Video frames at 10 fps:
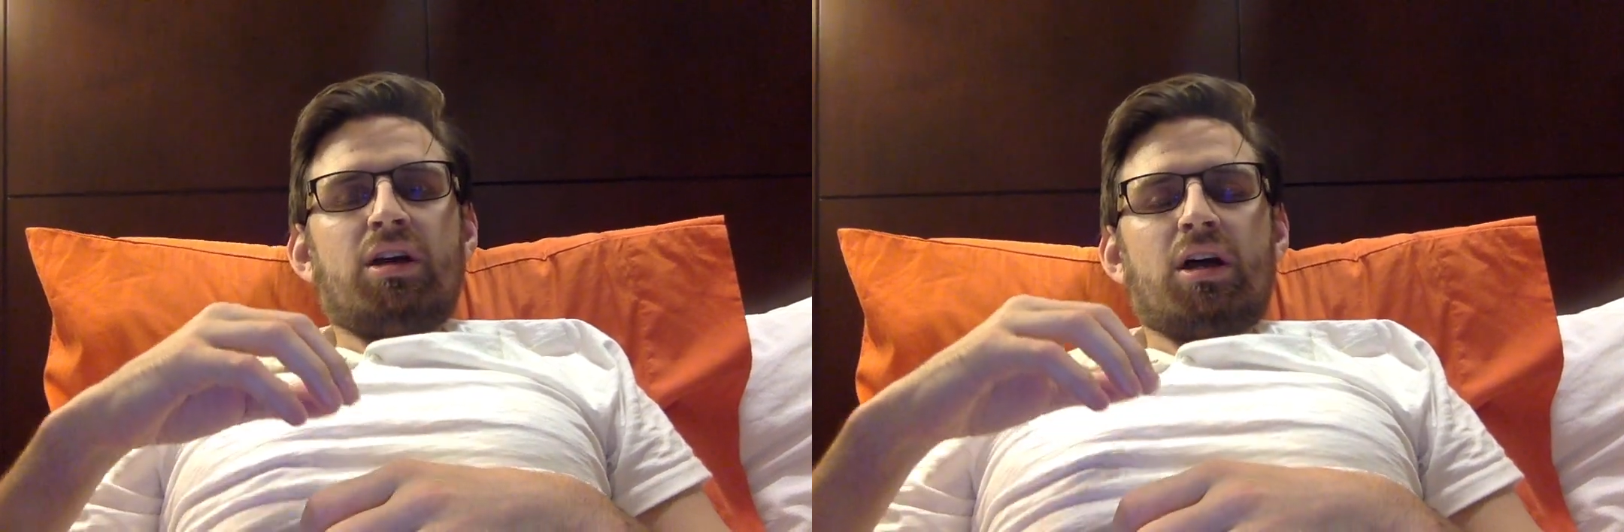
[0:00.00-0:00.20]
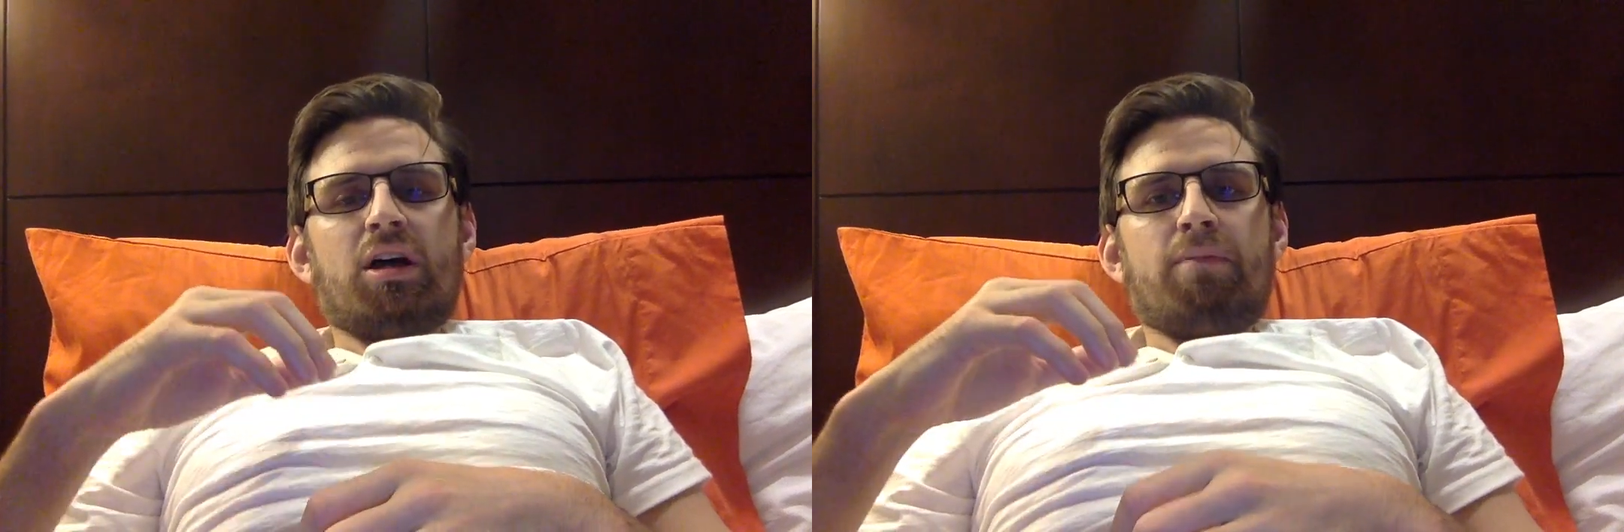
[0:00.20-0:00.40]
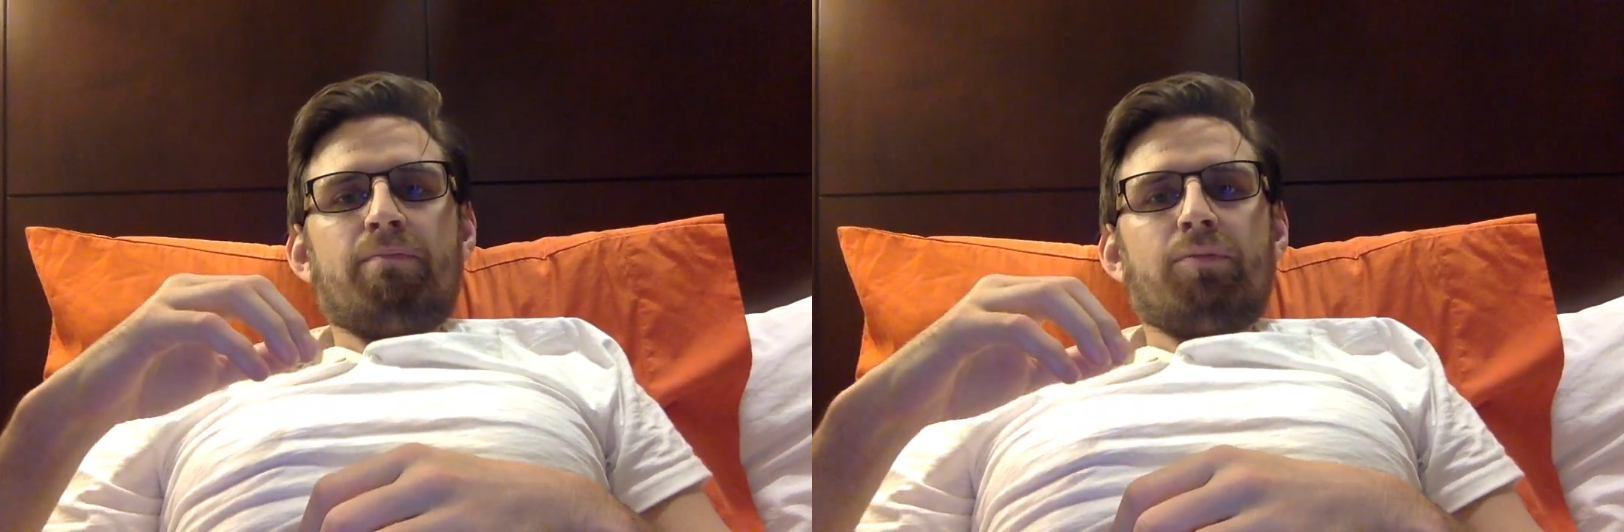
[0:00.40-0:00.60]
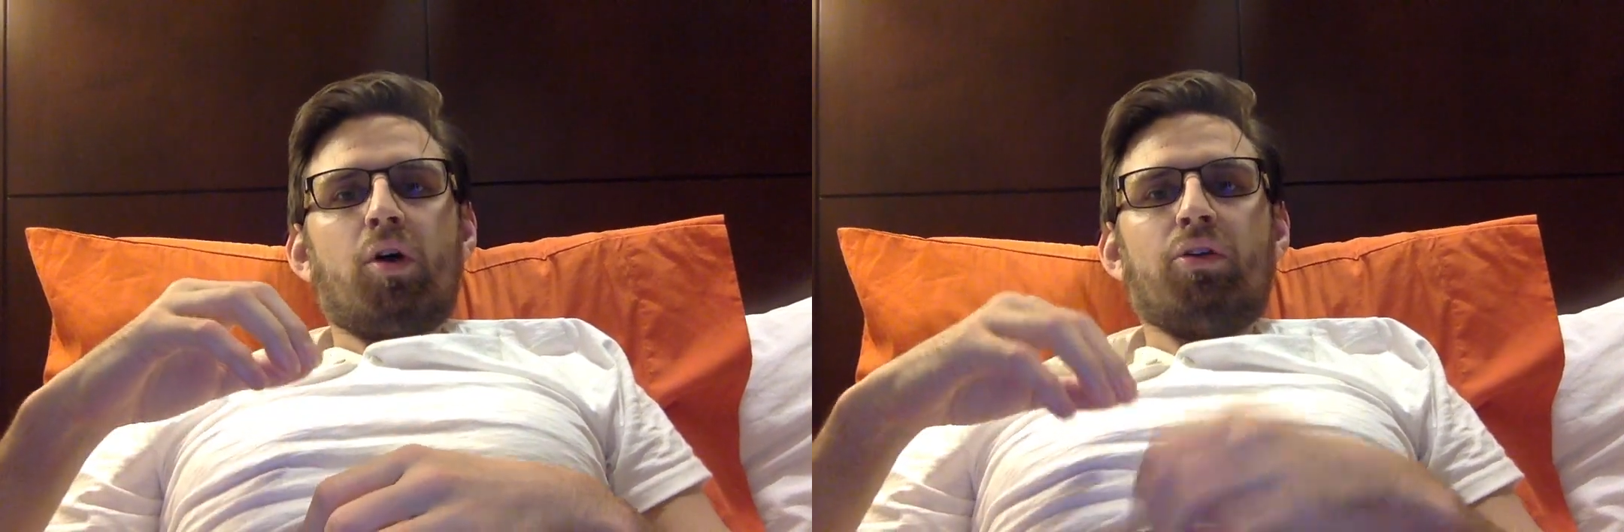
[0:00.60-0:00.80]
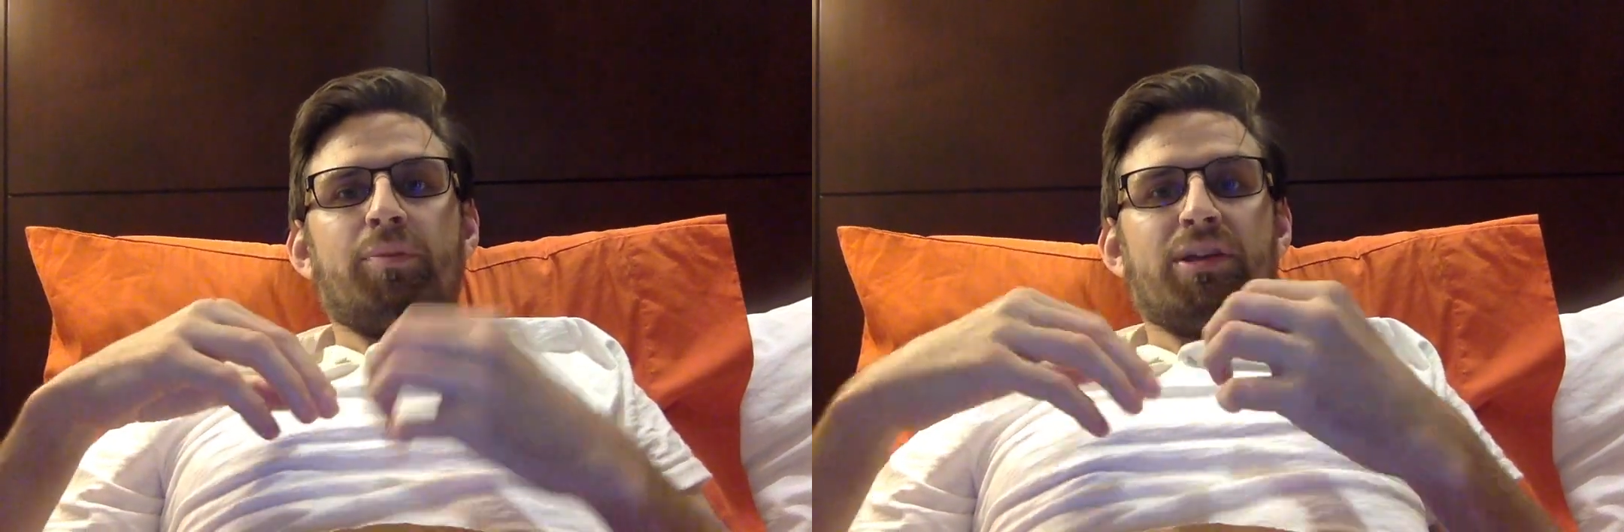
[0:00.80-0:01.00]

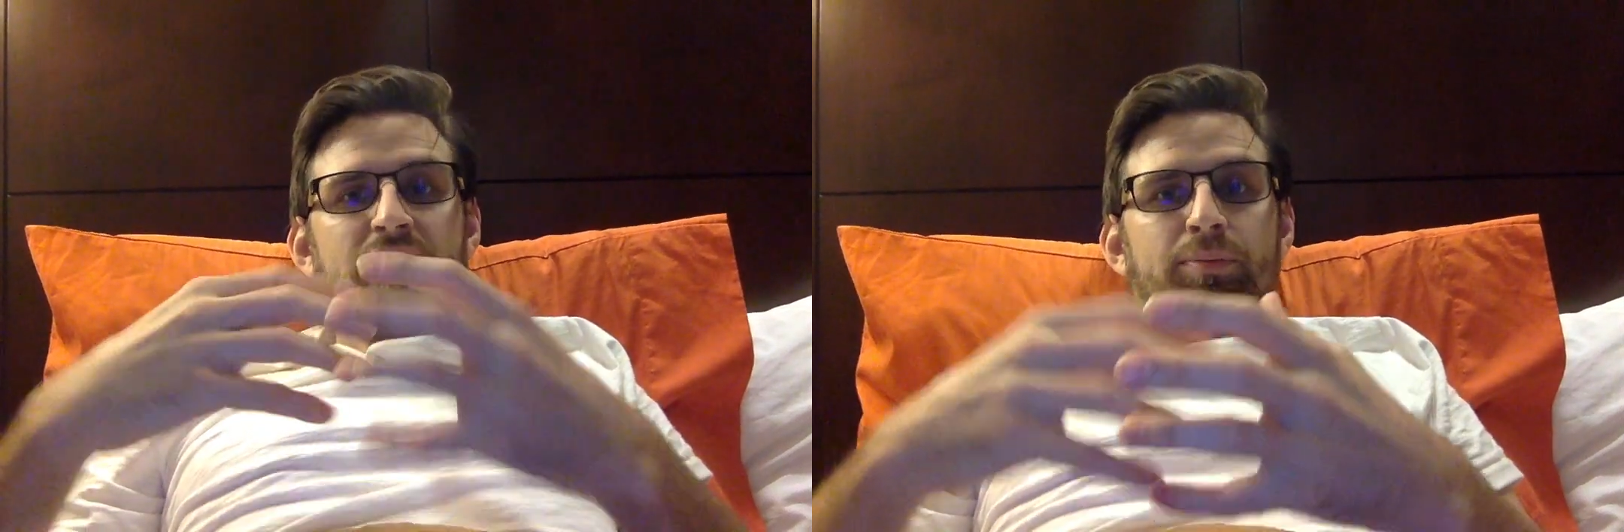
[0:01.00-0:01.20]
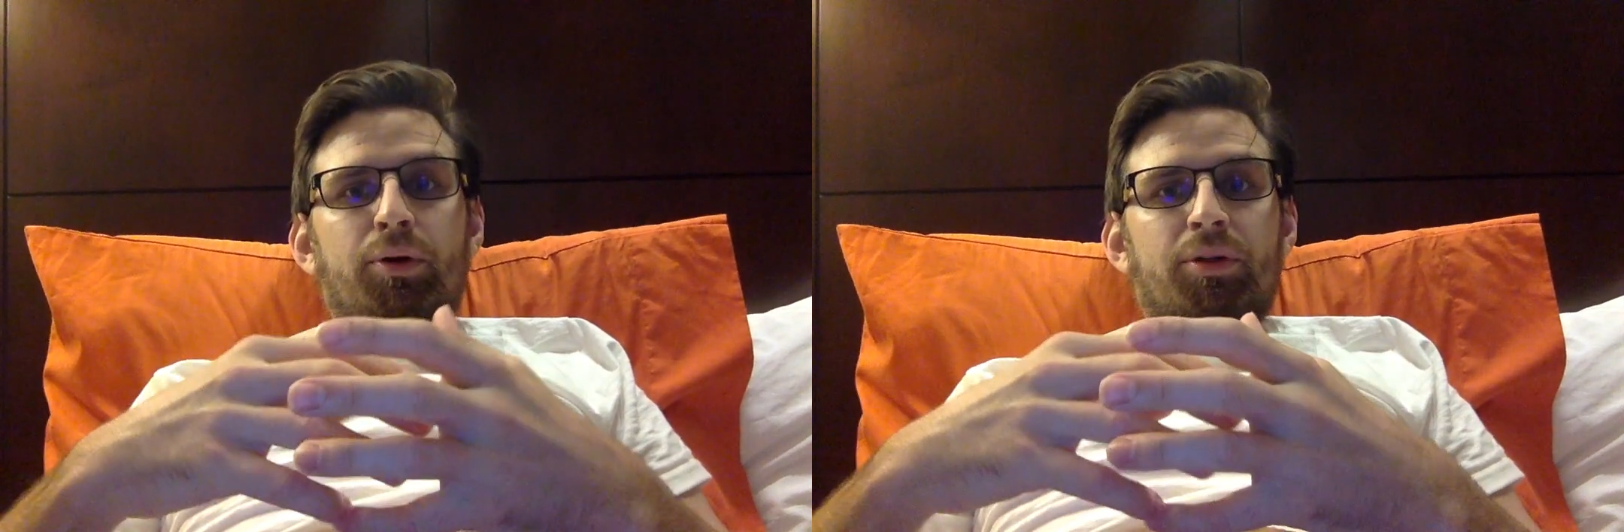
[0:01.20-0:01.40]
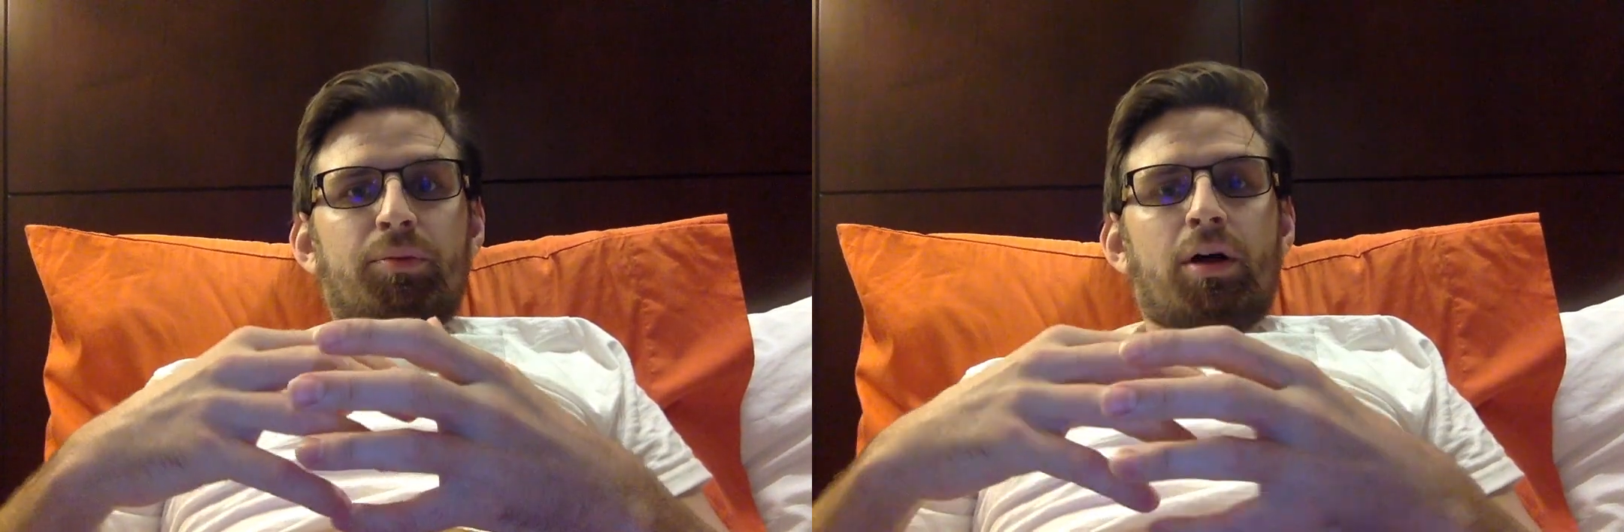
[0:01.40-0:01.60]
all the basic building